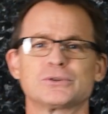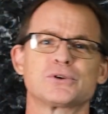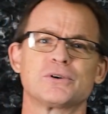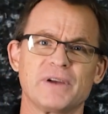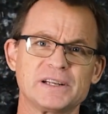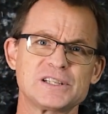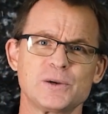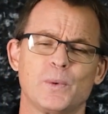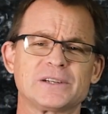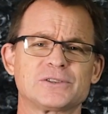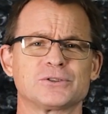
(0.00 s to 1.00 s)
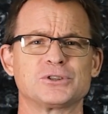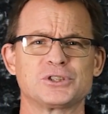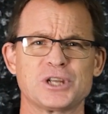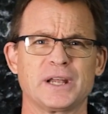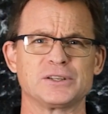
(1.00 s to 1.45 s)
who eventually went on to
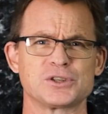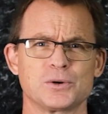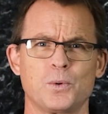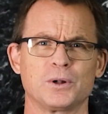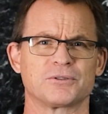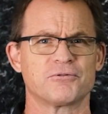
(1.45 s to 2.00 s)
change the world.